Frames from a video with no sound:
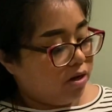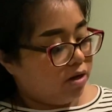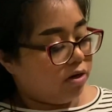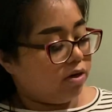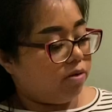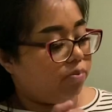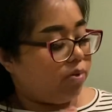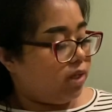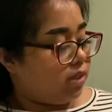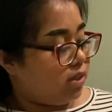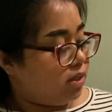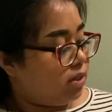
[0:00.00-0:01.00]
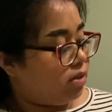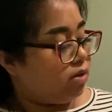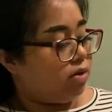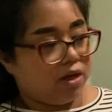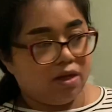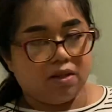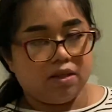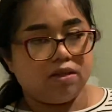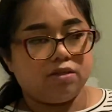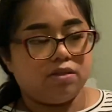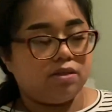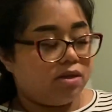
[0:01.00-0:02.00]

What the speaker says: her bracelet, her necklace.